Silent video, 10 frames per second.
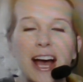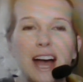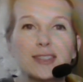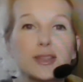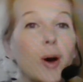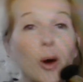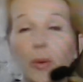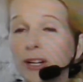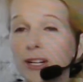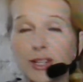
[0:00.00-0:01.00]
So all
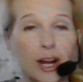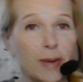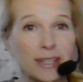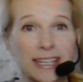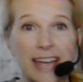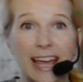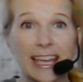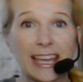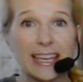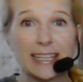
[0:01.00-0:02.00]
we're going to talk about today
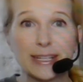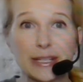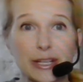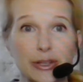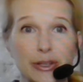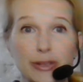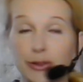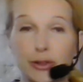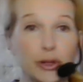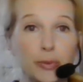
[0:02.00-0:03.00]
is
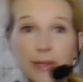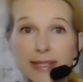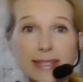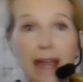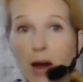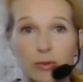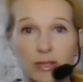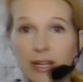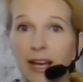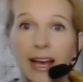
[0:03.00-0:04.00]
Zoom sound.